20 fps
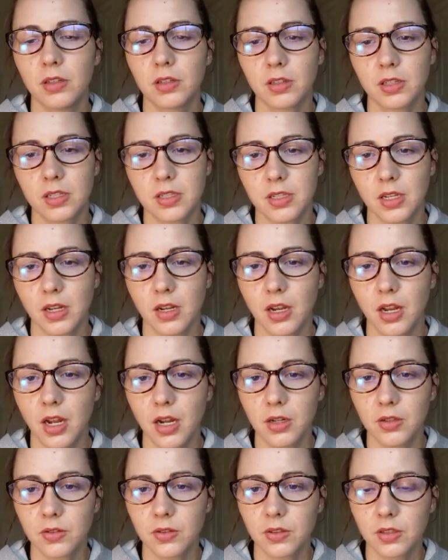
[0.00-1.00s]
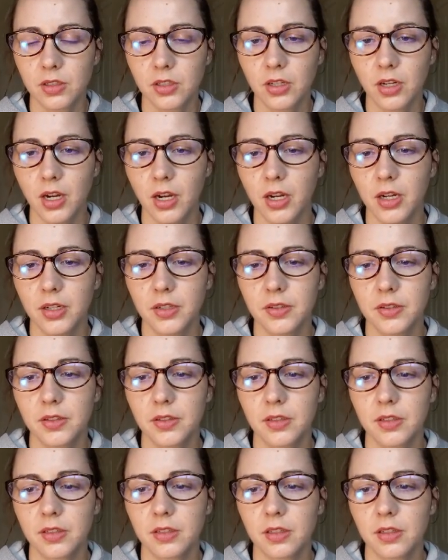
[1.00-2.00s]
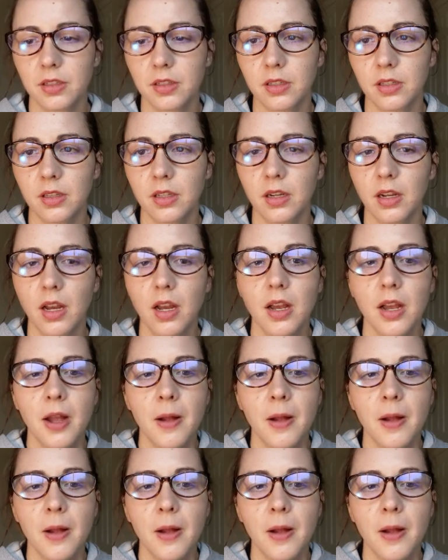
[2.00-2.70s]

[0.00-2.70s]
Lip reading: like stay in your house, etc., etc.